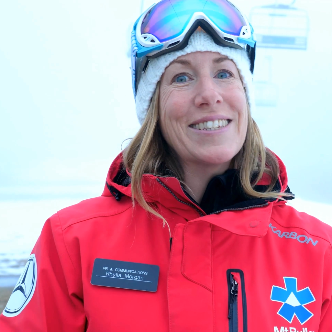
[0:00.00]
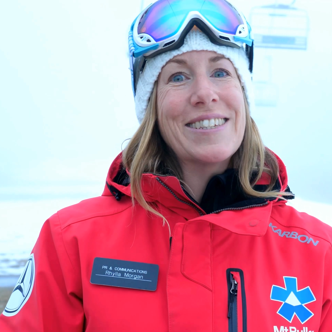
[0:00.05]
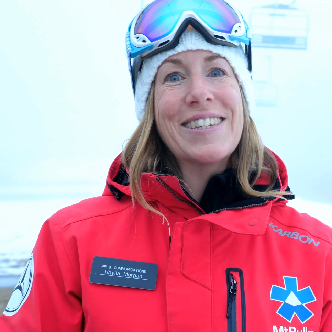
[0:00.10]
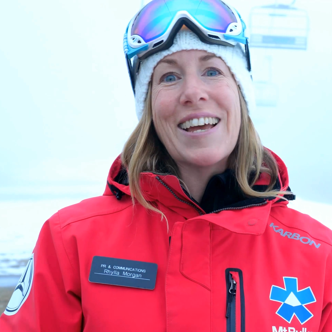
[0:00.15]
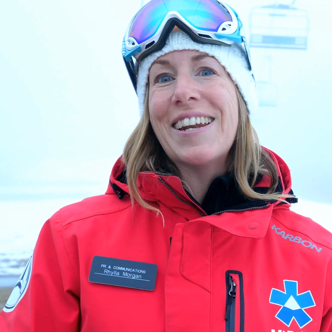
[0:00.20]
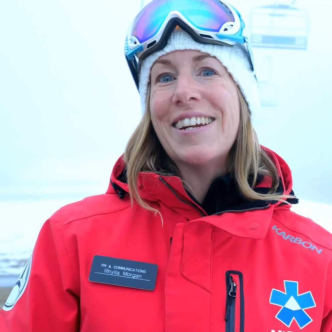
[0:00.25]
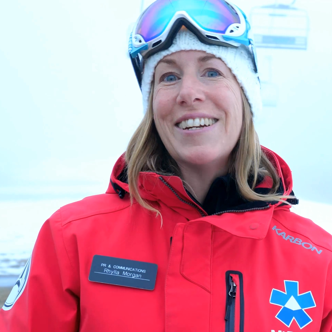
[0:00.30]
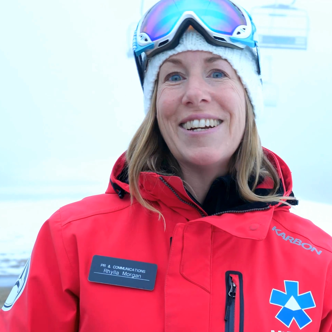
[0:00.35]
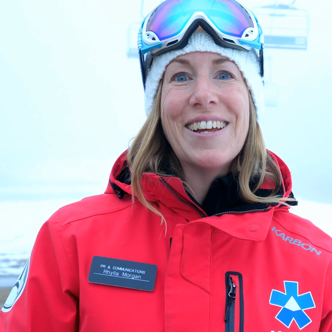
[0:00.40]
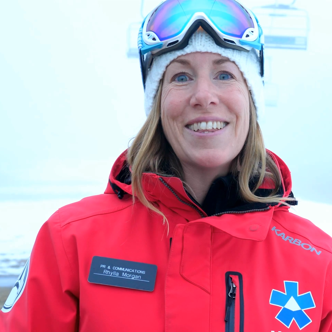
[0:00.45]

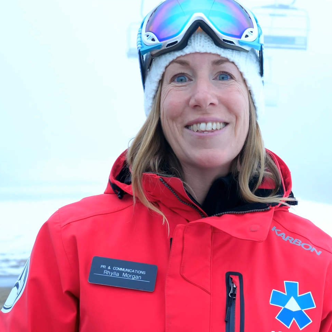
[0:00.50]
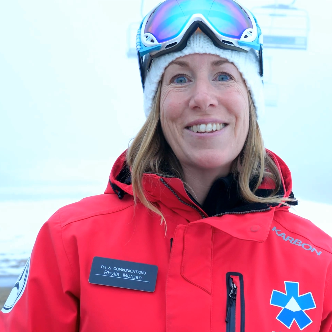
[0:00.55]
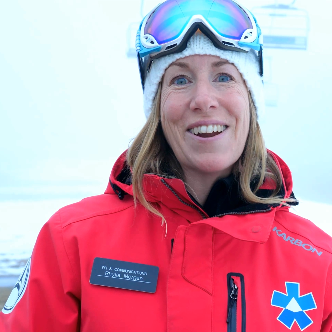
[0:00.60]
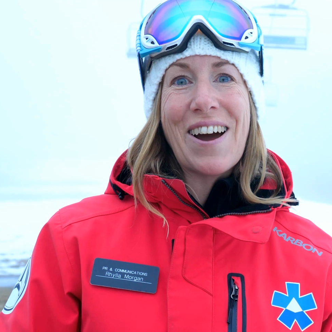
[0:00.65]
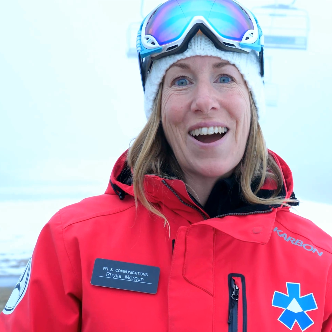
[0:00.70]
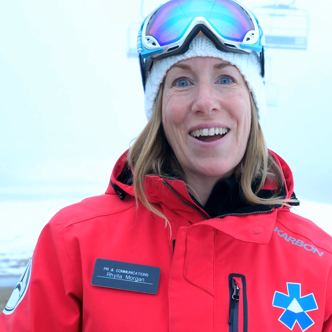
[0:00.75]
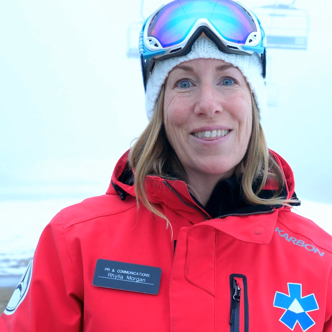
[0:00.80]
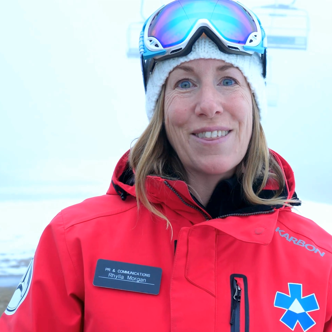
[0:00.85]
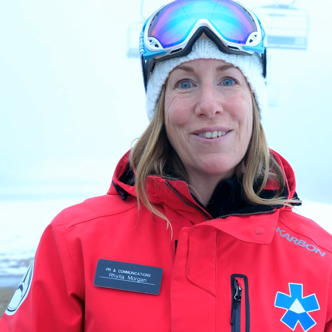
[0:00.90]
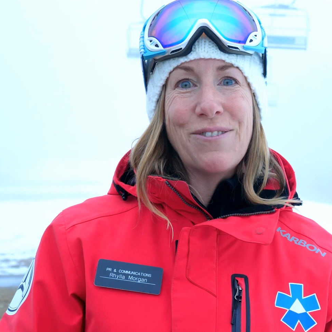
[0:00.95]
Saturday the
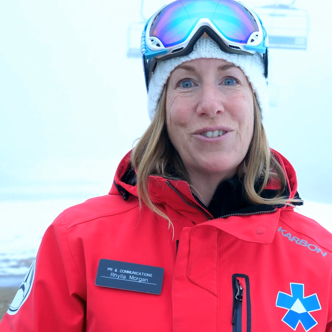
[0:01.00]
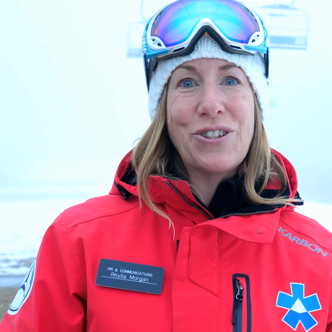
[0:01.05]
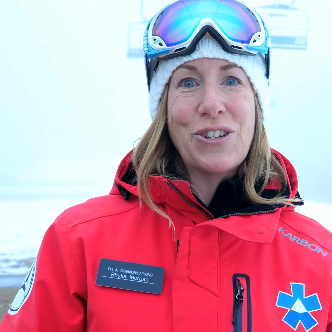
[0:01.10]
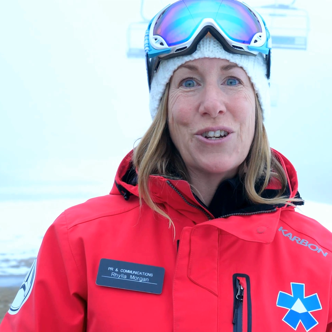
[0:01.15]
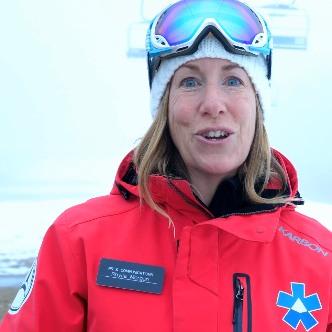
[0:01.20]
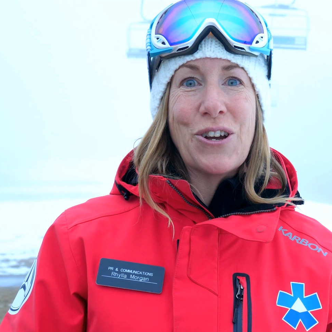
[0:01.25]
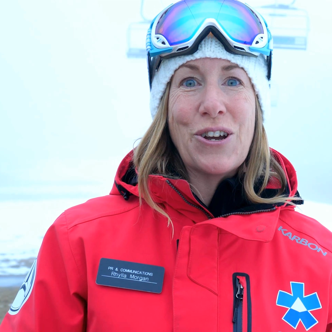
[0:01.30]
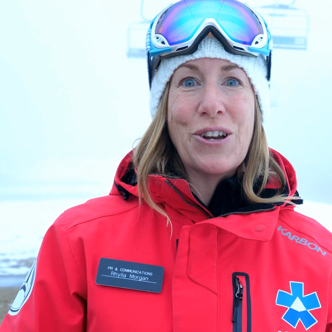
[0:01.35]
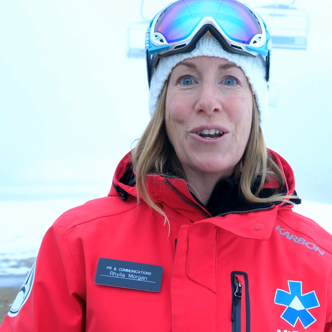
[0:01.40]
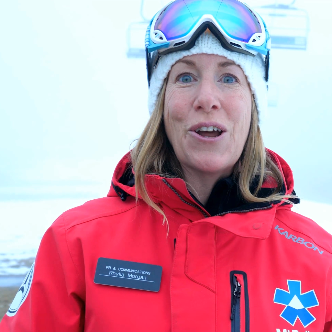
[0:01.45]
9th of
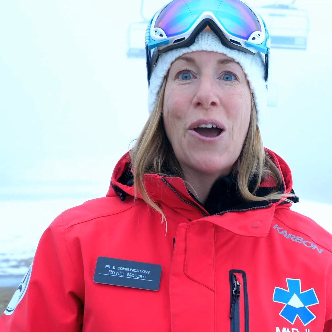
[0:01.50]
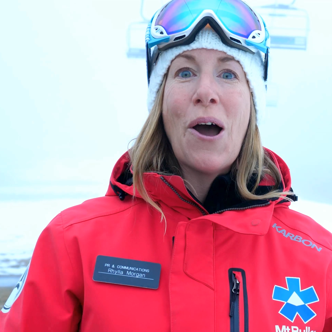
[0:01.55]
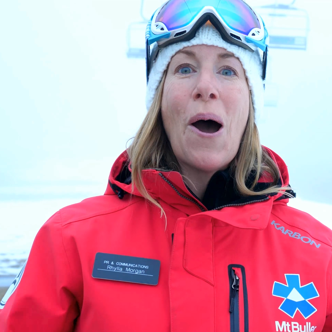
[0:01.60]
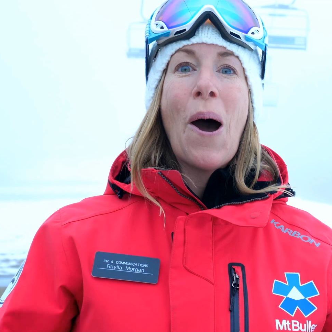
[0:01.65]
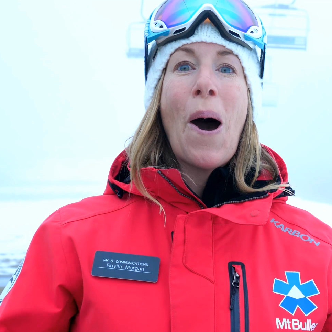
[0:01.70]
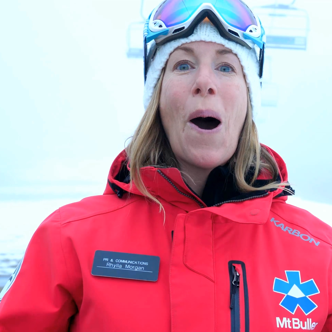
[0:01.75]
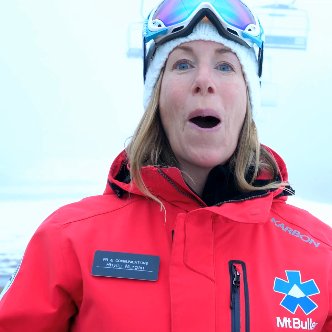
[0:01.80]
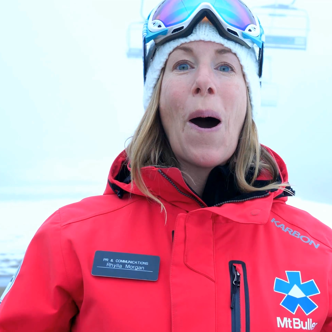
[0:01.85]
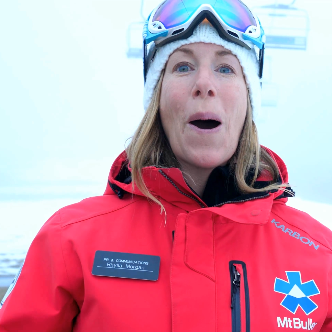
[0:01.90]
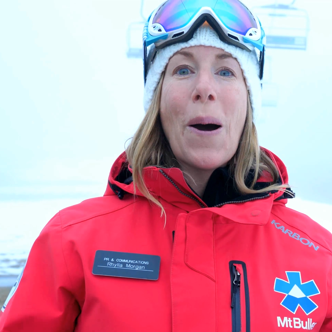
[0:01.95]
June,
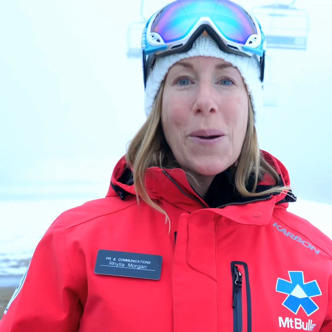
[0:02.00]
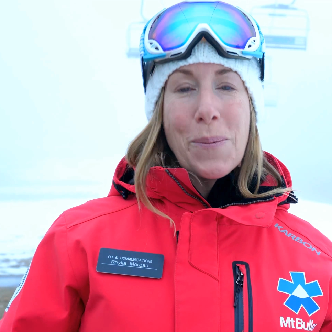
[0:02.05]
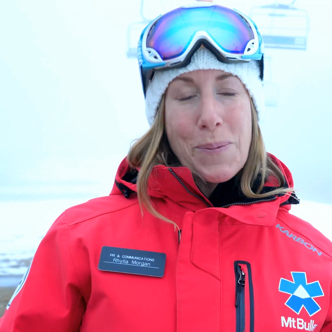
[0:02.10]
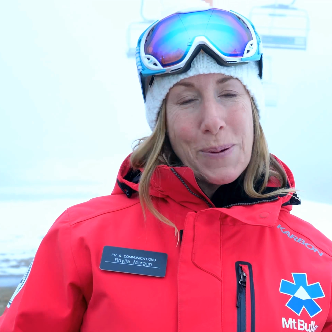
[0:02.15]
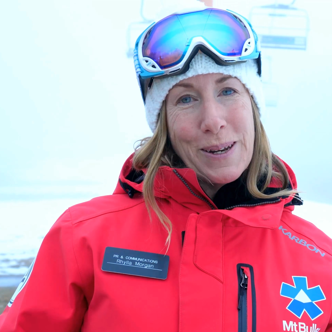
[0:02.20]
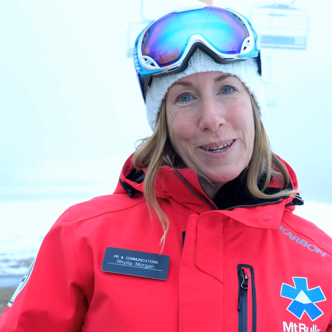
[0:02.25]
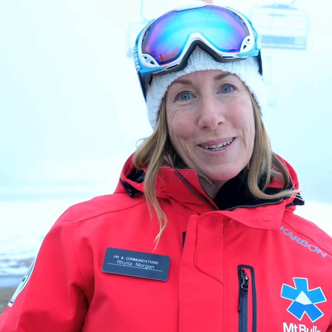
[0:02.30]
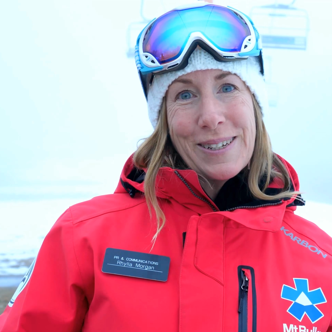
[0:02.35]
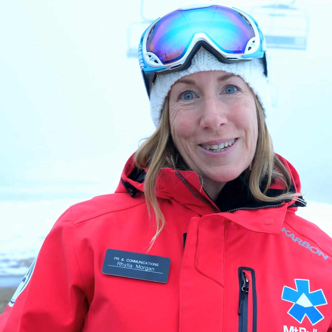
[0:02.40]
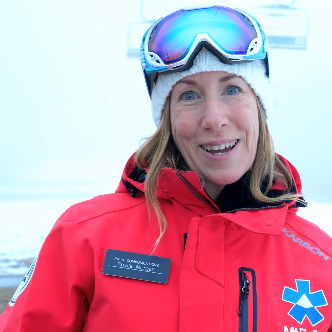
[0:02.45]

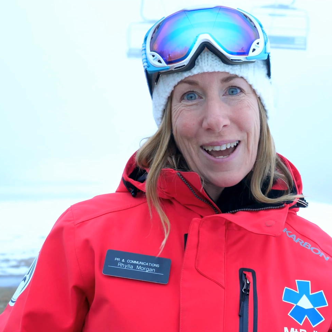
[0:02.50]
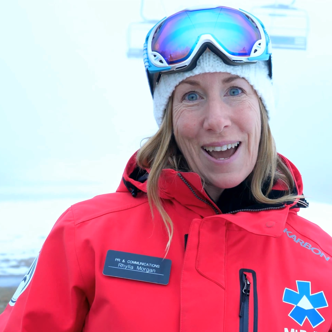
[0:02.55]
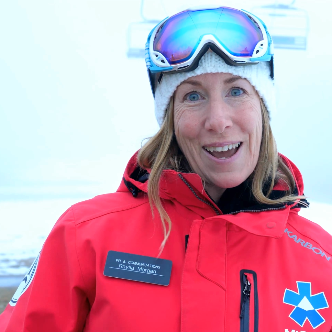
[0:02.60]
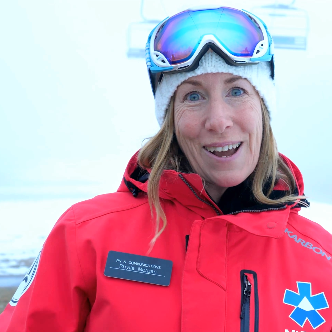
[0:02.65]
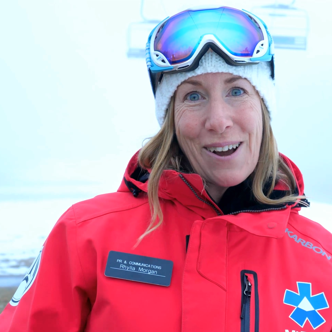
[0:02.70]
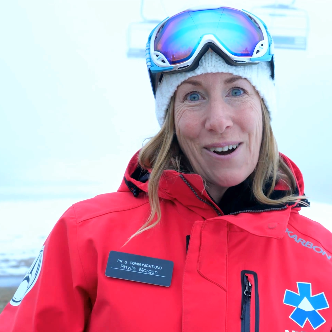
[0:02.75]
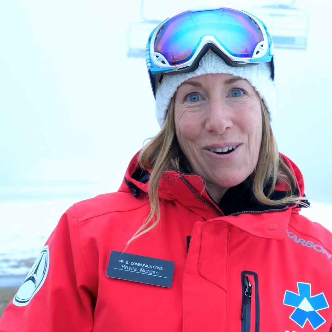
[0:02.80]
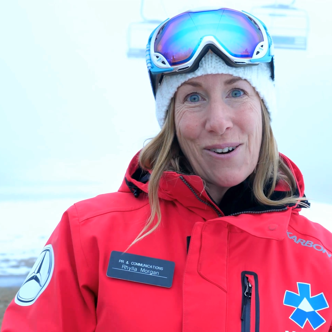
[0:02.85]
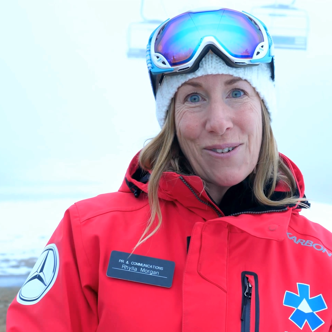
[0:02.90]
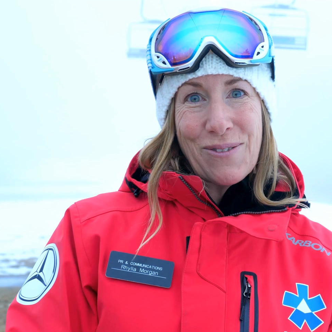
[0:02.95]
opening
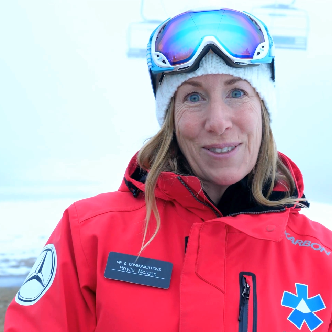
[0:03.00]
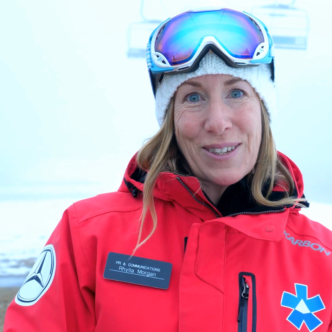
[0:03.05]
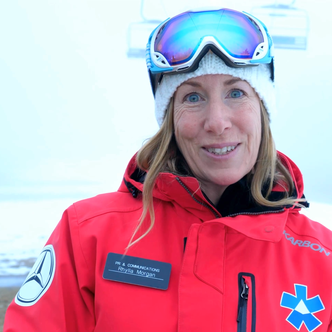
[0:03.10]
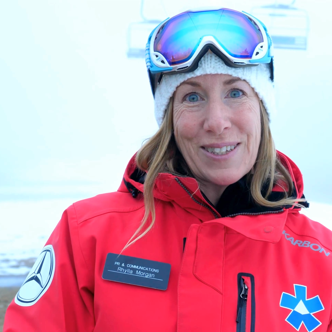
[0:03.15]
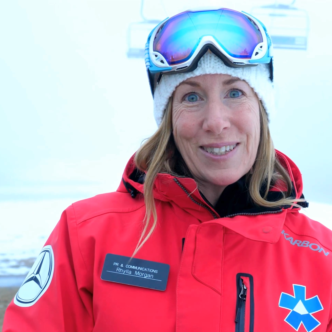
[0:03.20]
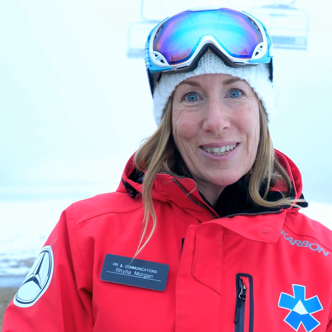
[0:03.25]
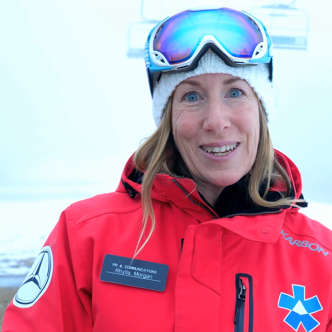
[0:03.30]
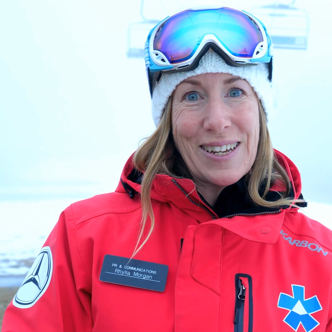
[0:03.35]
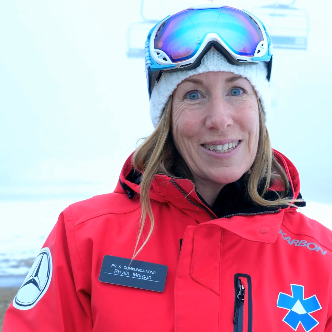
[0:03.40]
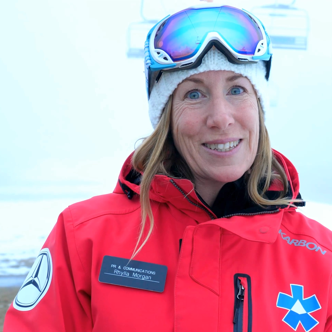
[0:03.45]
day of the
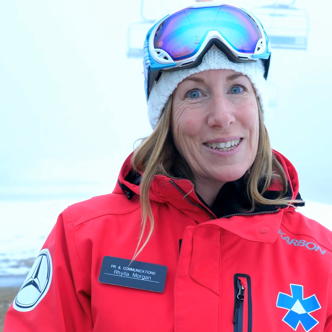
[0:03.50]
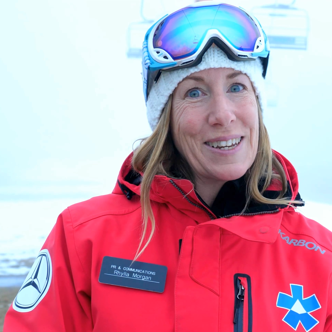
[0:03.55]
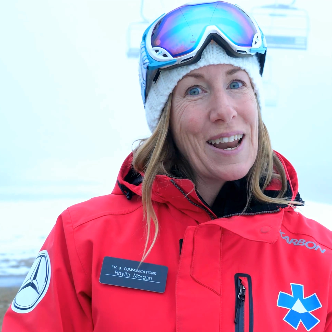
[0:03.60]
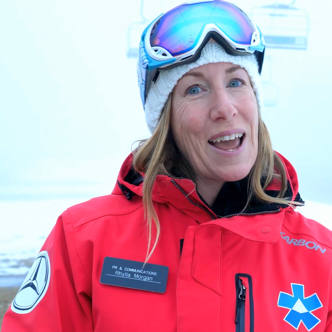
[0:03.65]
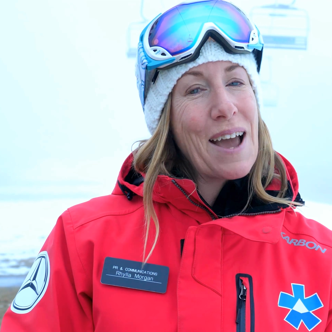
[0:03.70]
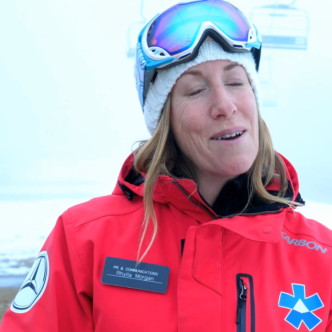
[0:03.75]
season,